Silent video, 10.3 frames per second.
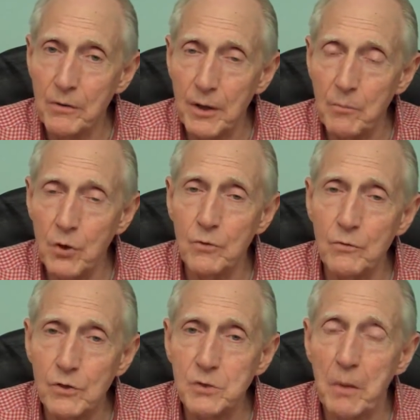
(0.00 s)
the
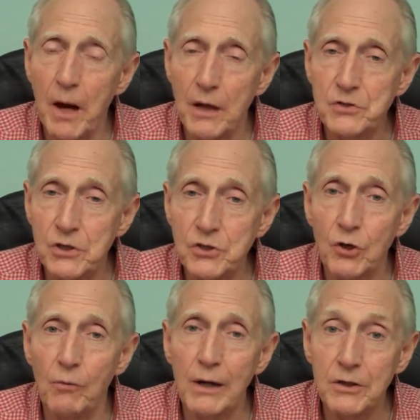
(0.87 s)
immune response is
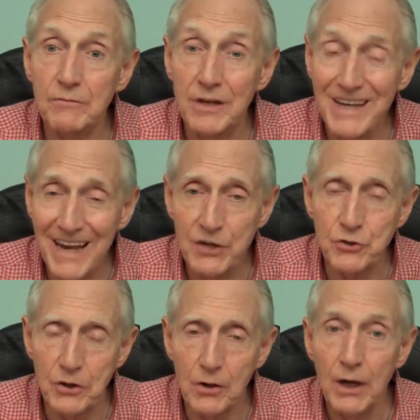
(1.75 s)
corrective in
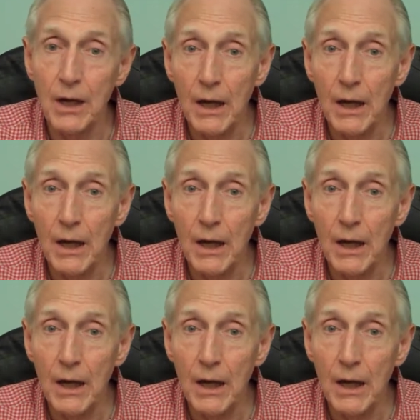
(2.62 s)
nature.